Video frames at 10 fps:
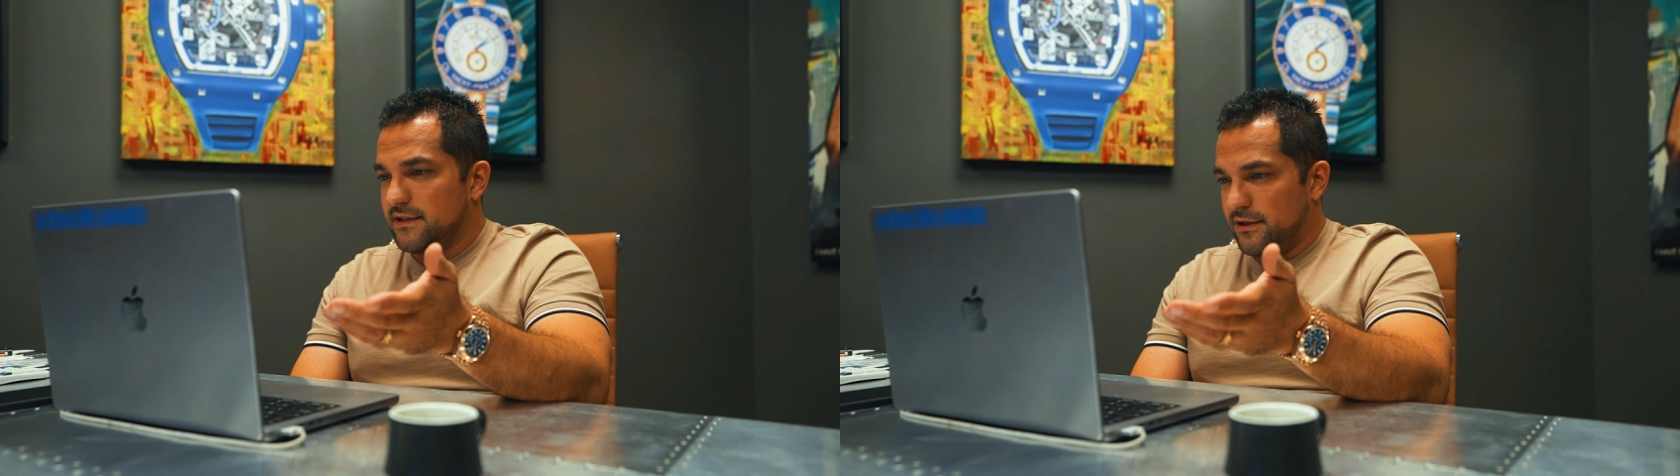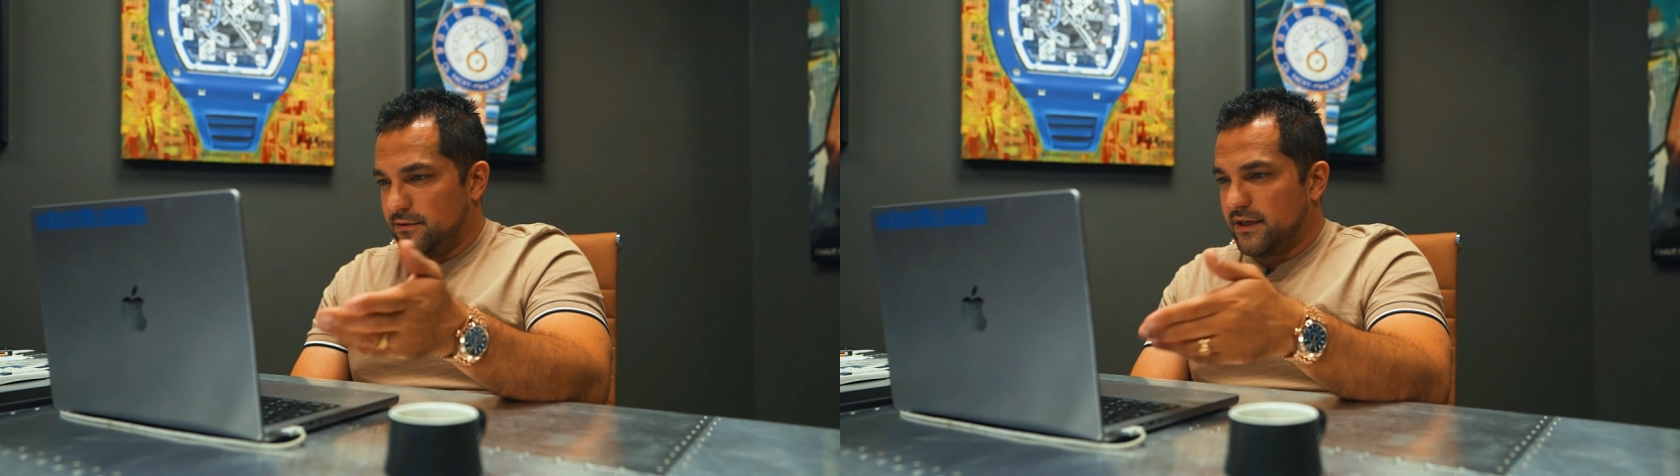
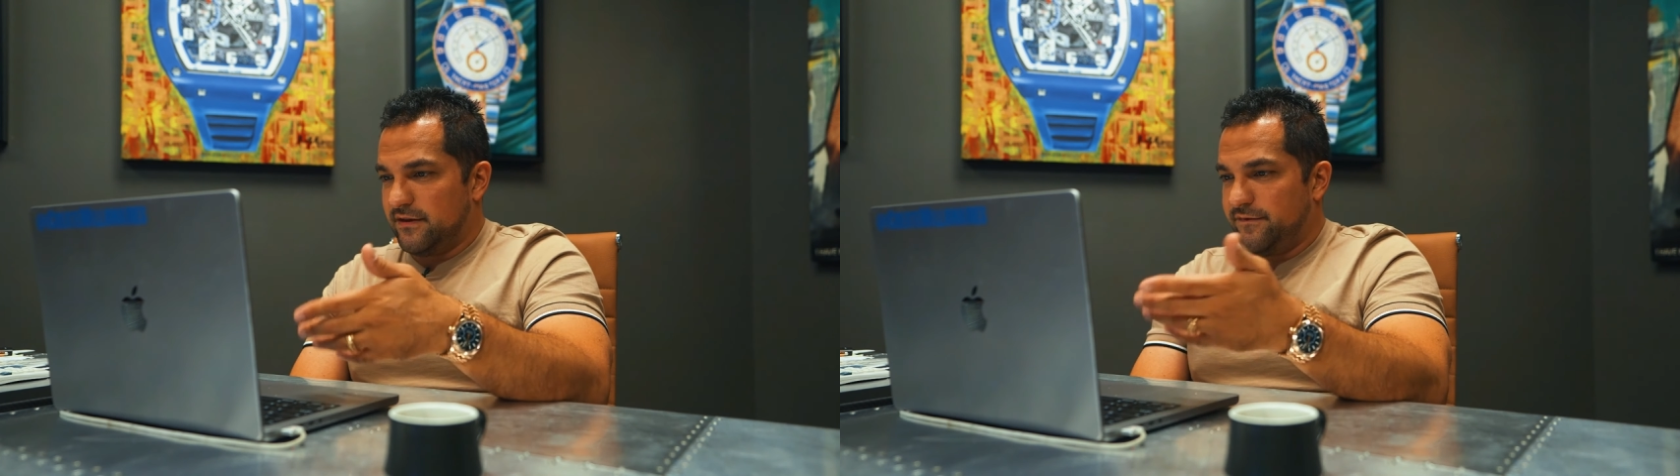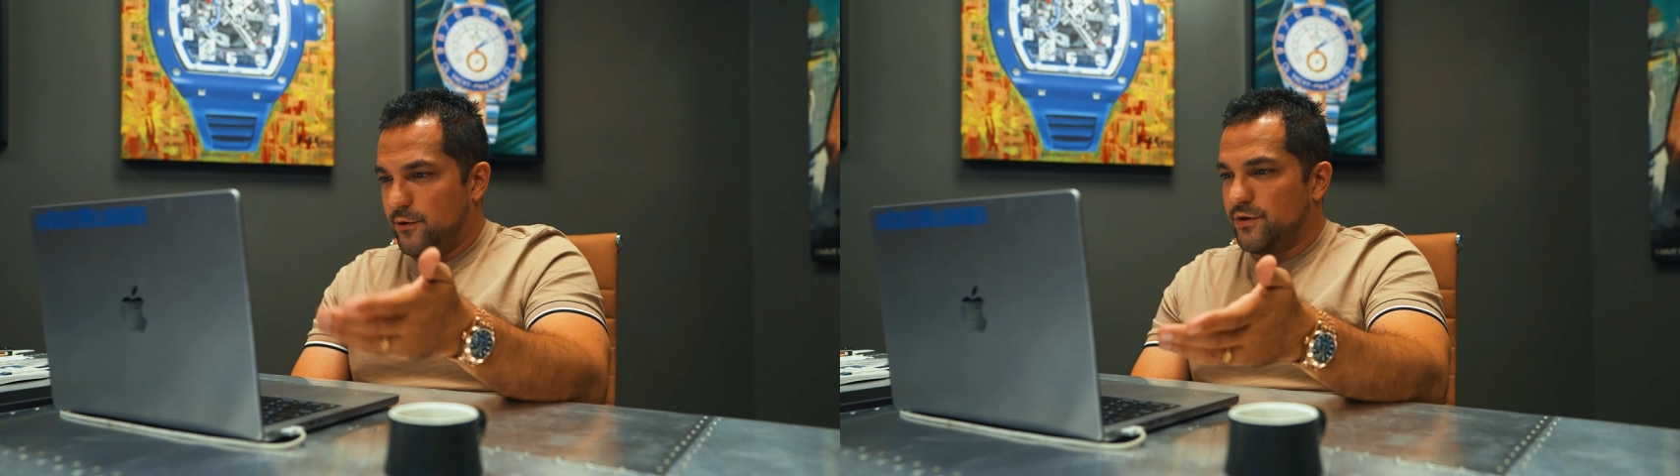you know, where
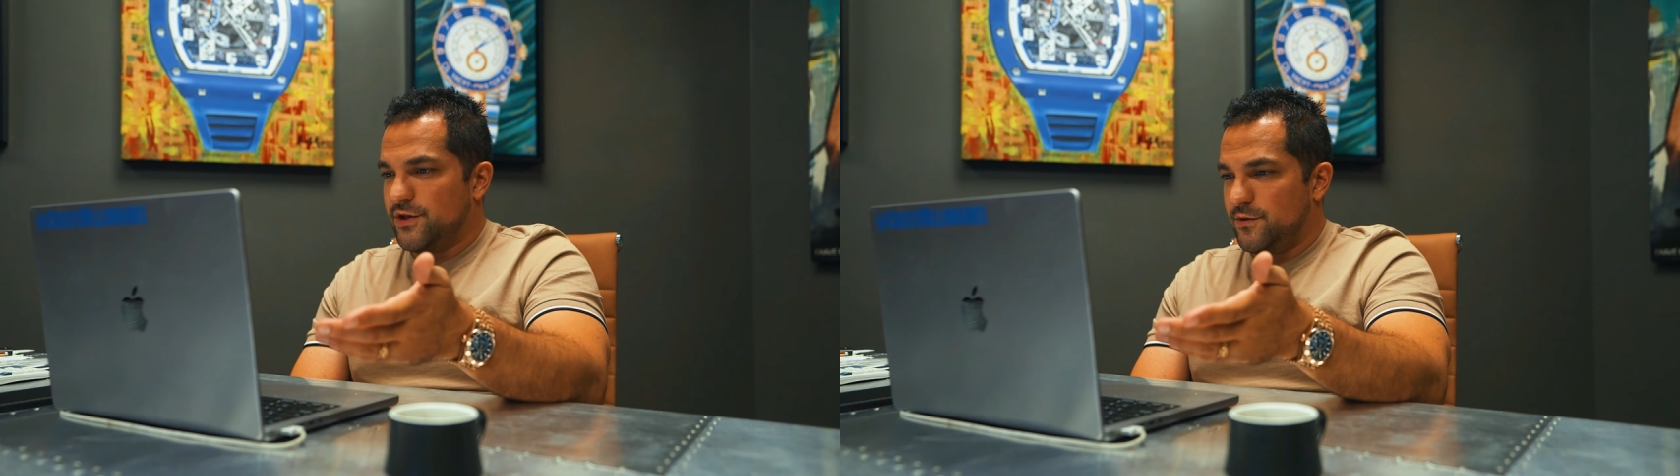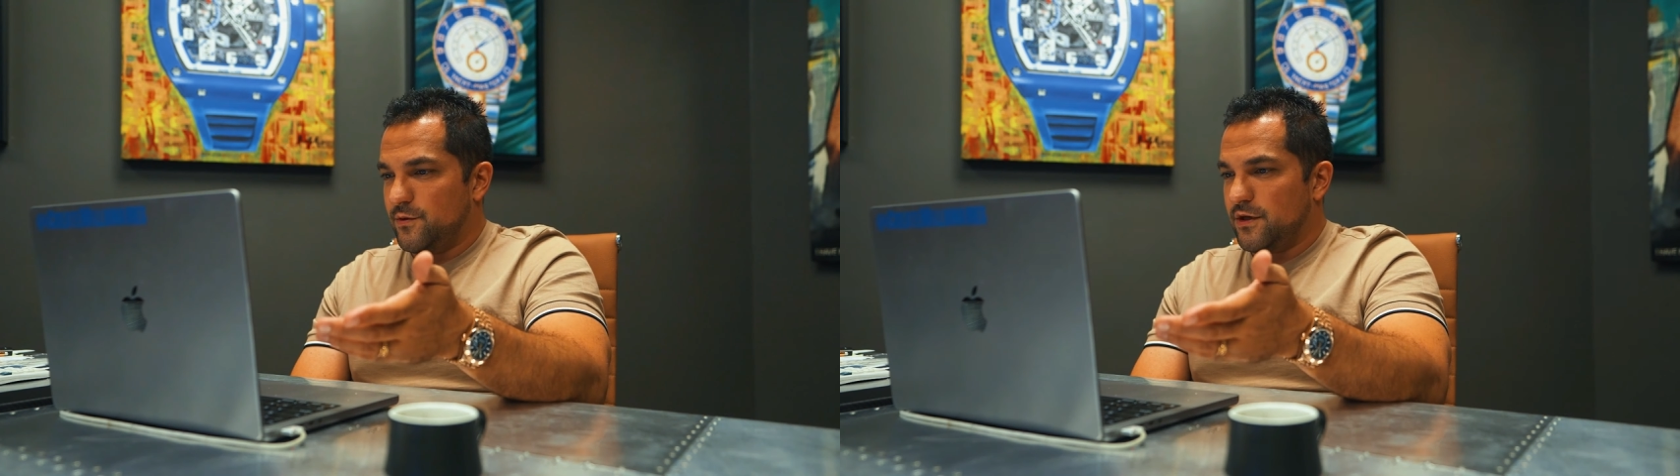they're
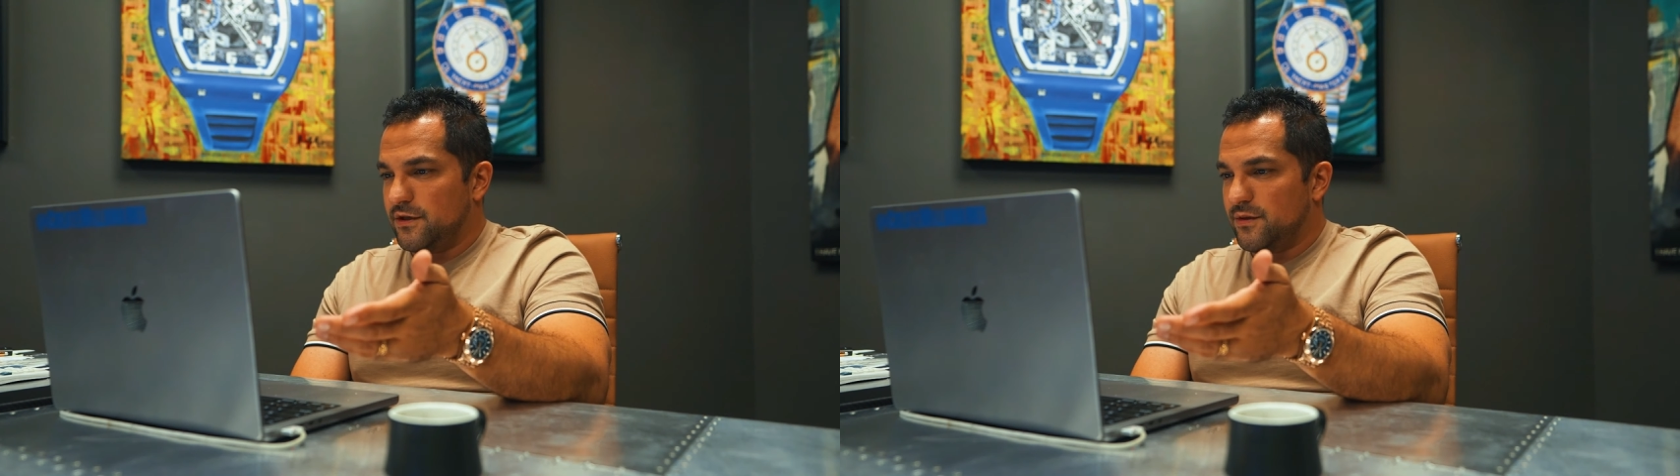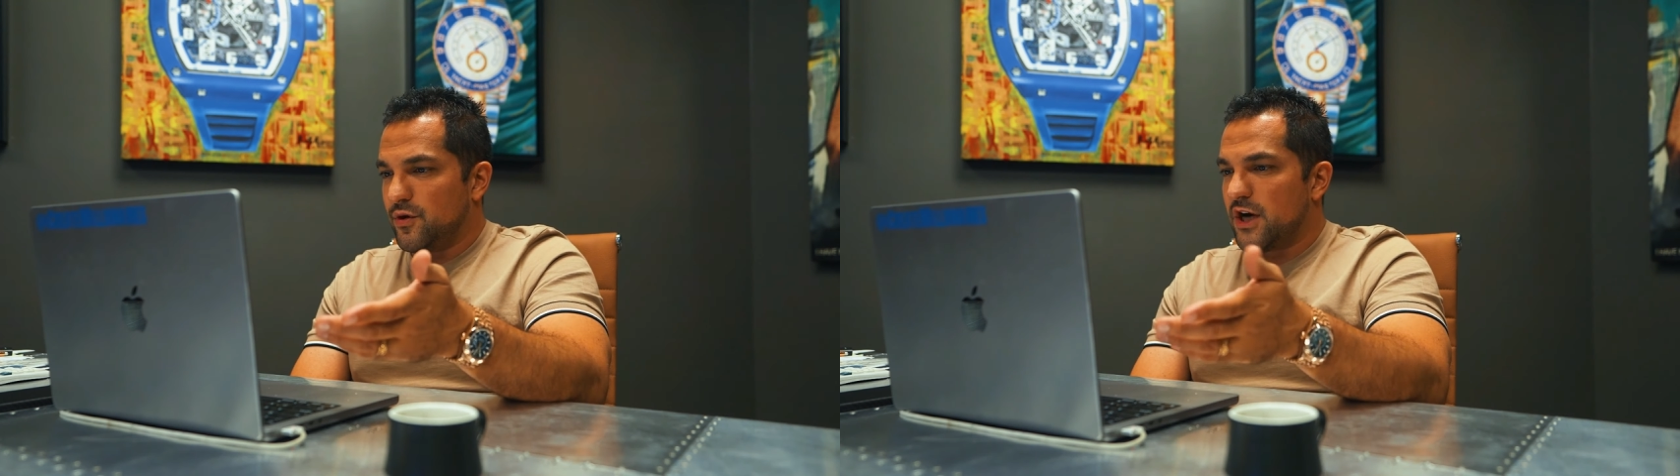forced to work
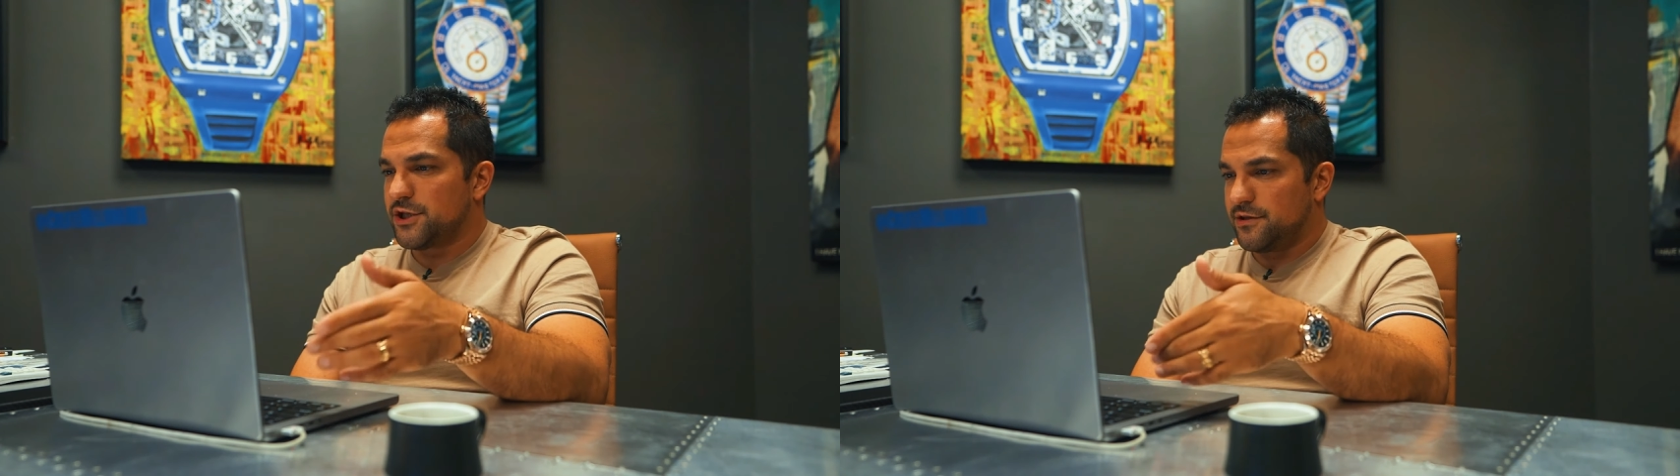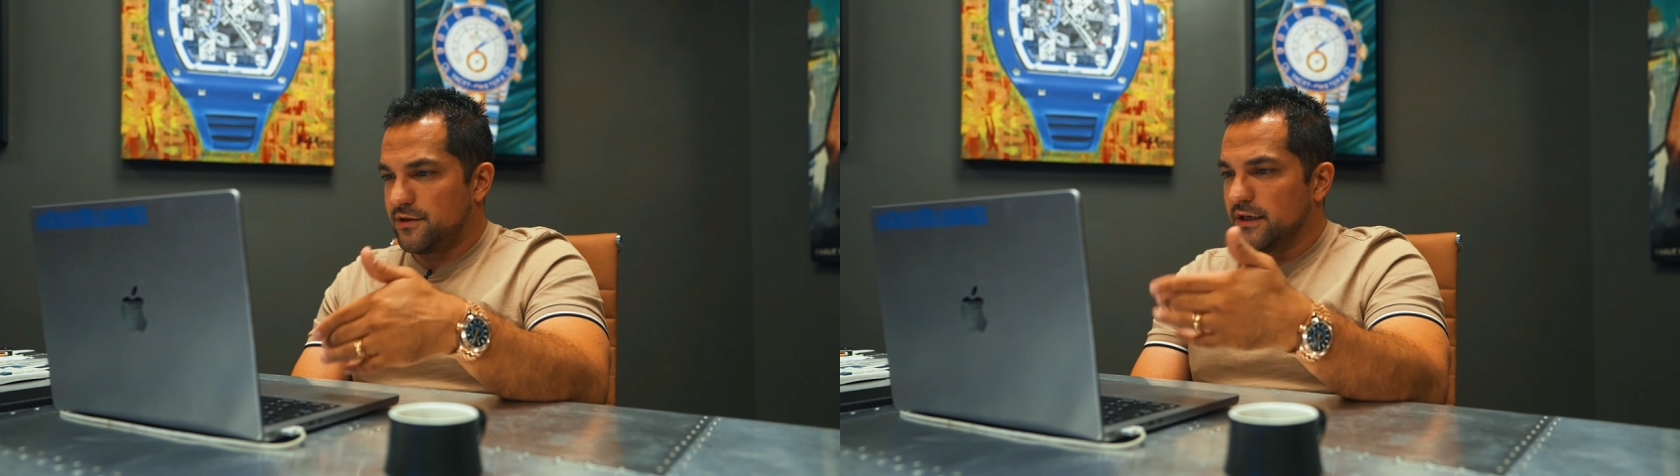under
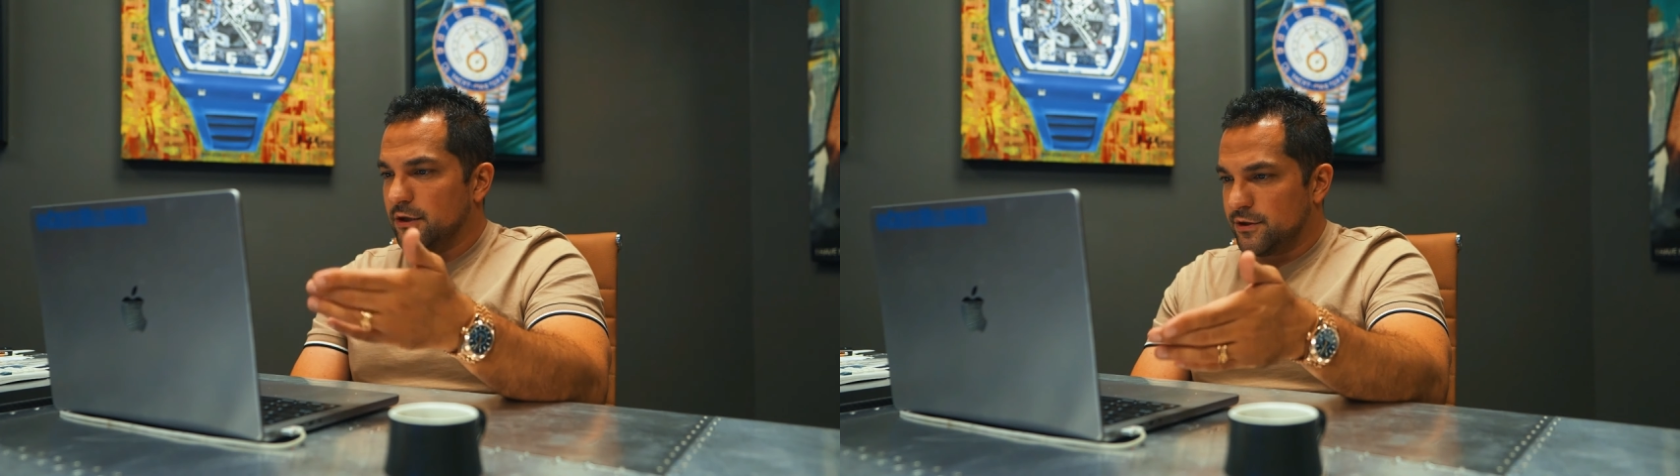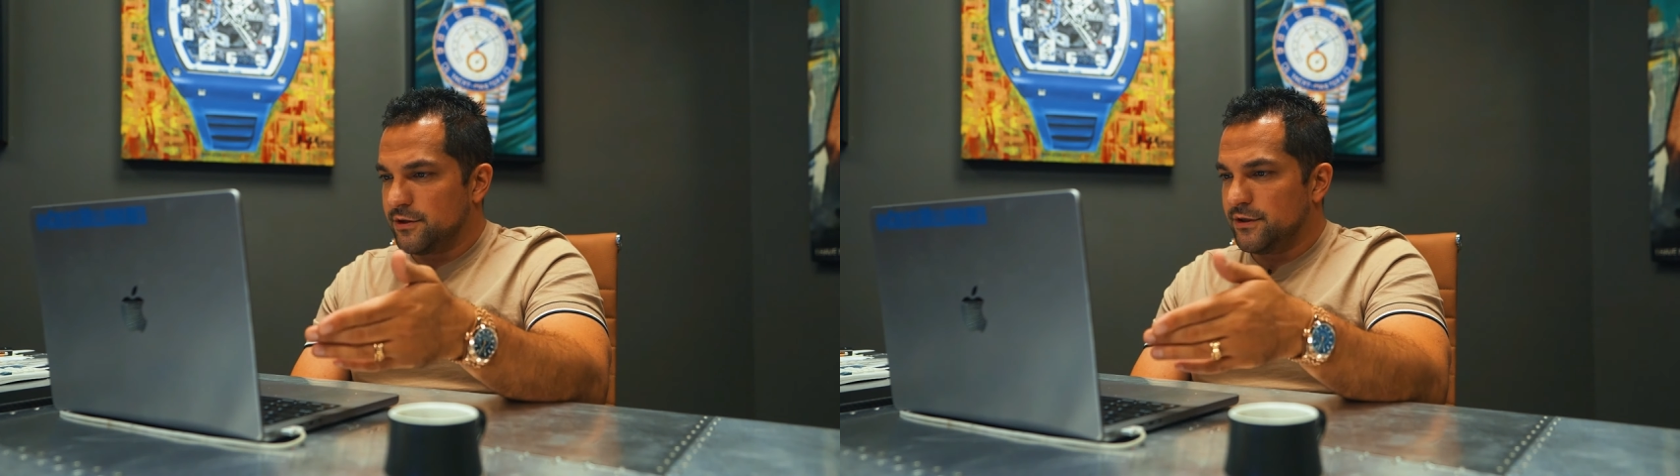pressure and
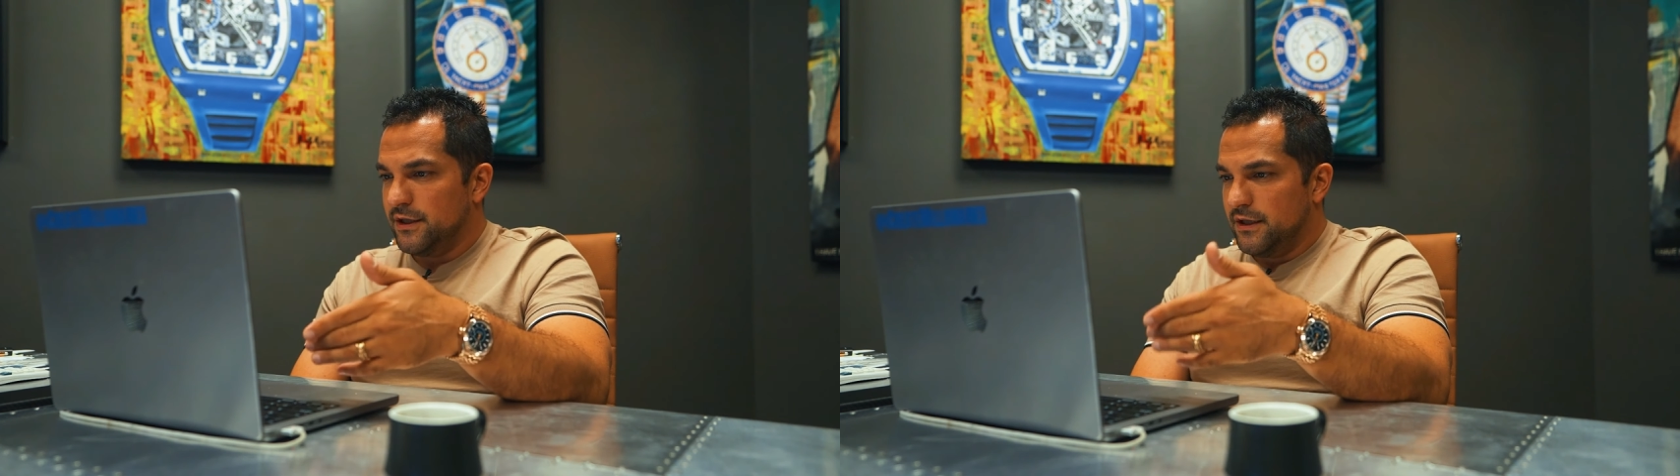learn